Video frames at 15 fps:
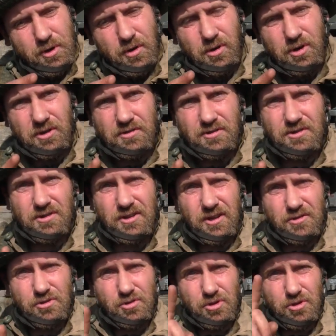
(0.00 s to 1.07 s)
Poland,
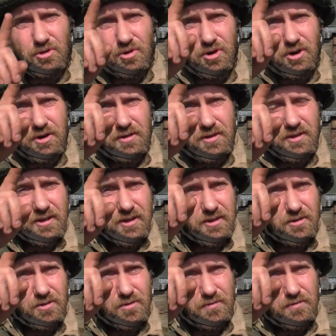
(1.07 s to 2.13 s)
then to the north, and
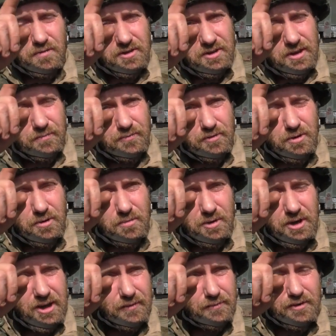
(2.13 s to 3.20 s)
then from
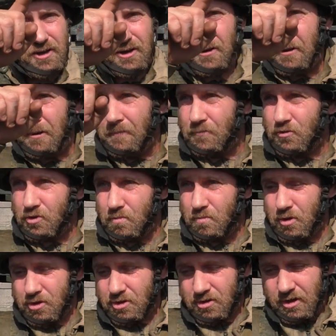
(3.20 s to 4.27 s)
Latvia to
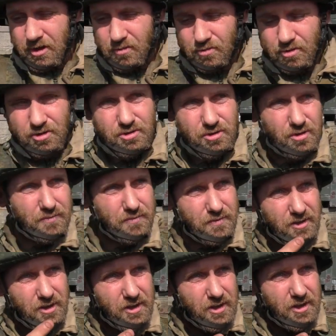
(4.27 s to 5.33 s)
Moscow, Rostov,
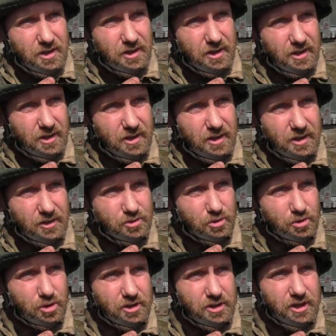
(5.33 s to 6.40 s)

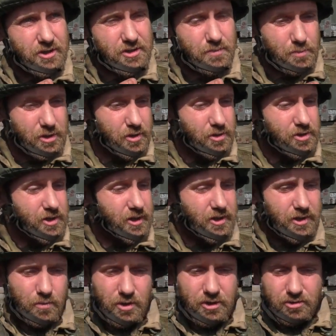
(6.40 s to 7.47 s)
to Donetsk, because I
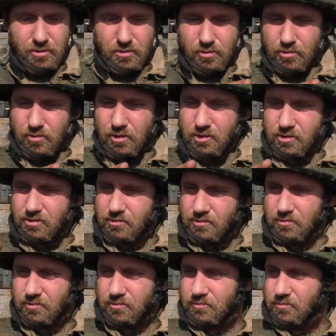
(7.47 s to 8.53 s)
didn't want to cross
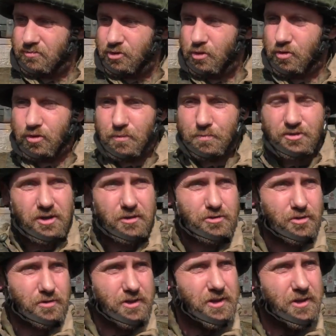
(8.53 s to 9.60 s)
Ukraine
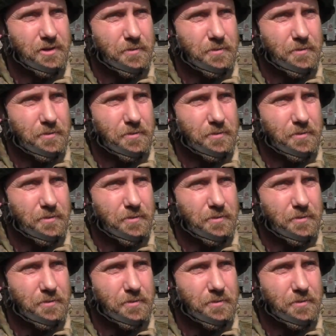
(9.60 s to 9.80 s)
territory.